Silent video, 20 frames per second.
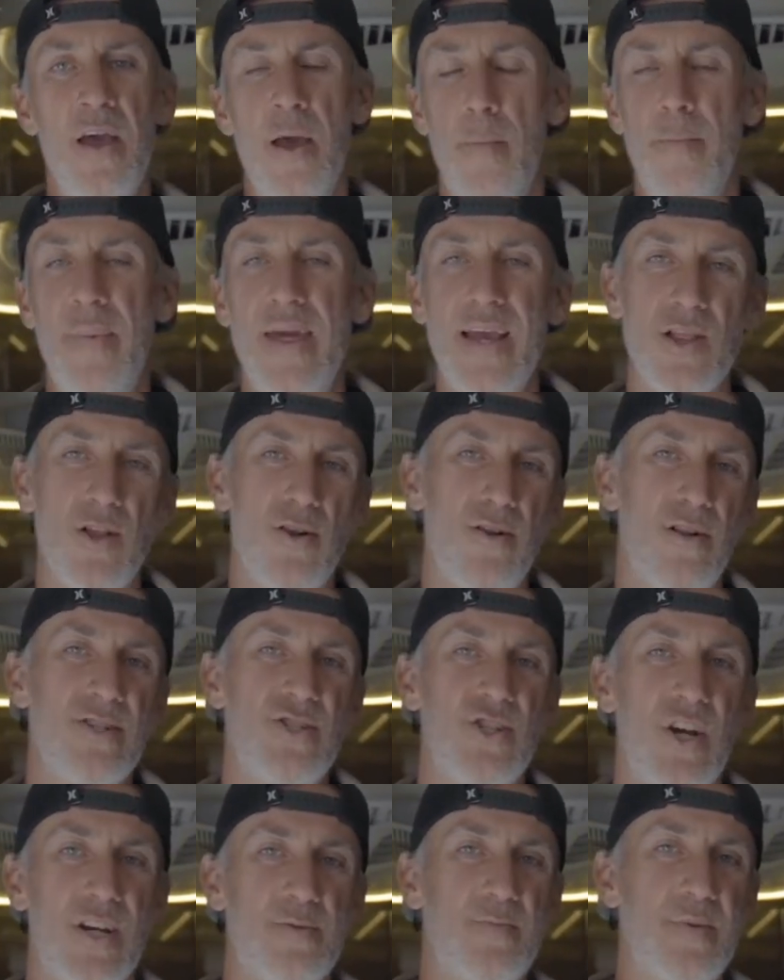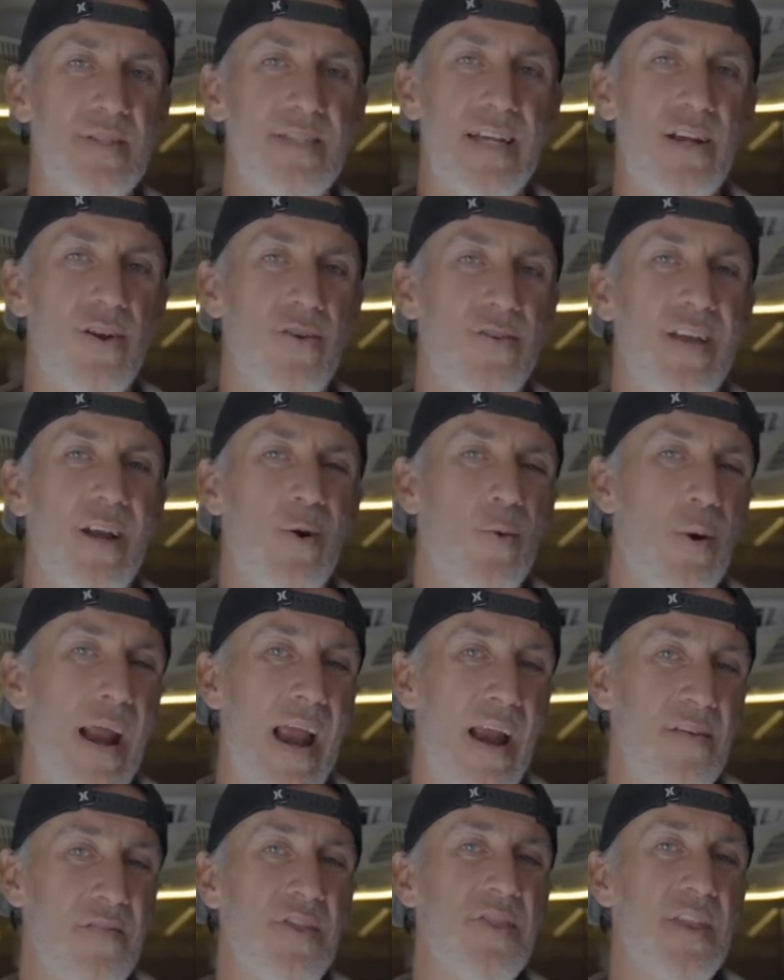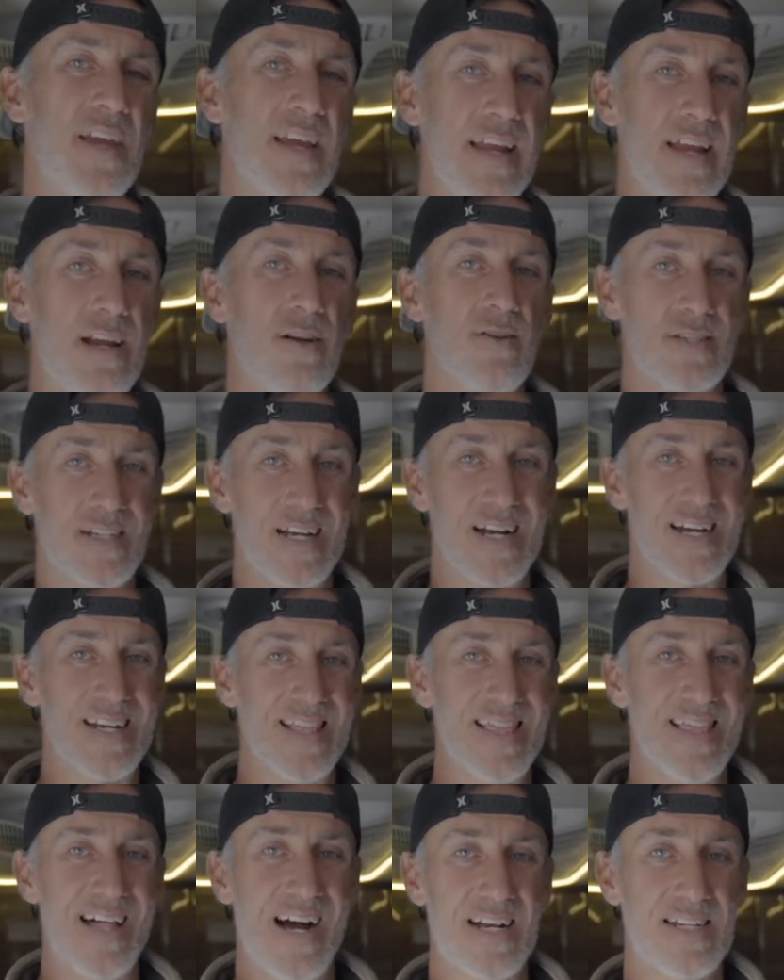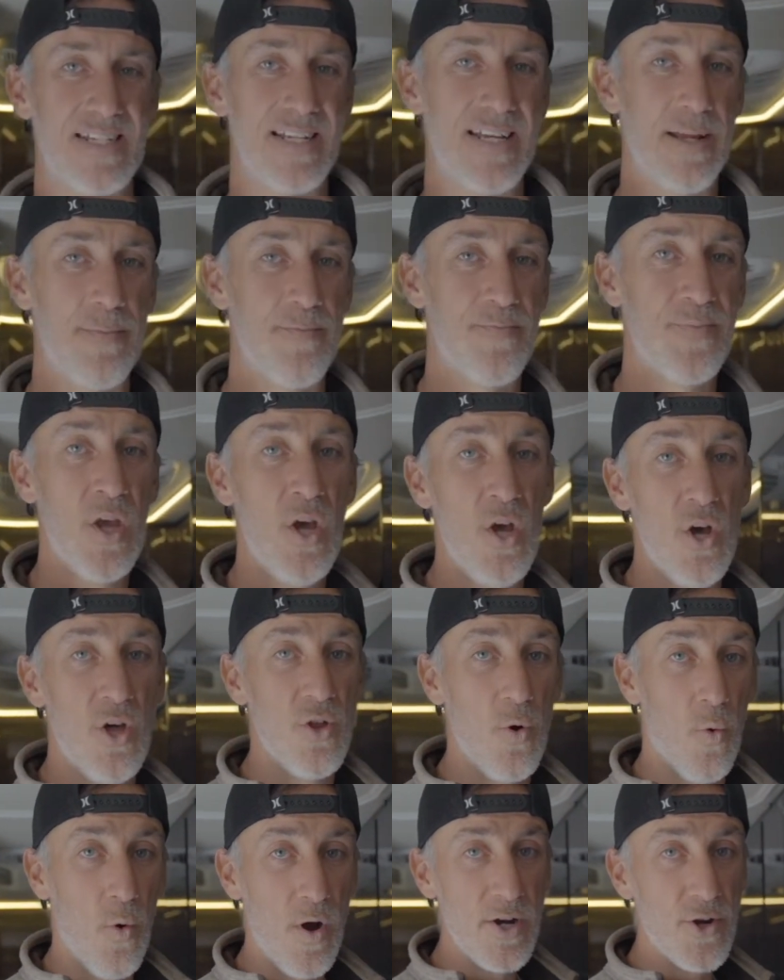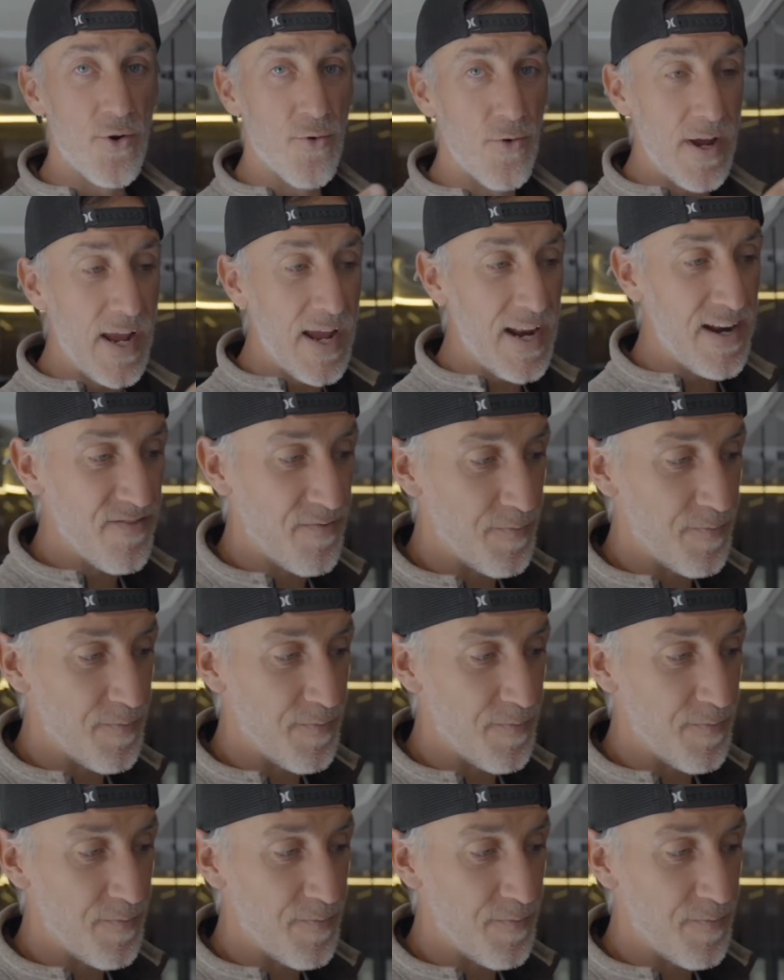make little adjustments here and there where everything here is kind of locked in. The one creative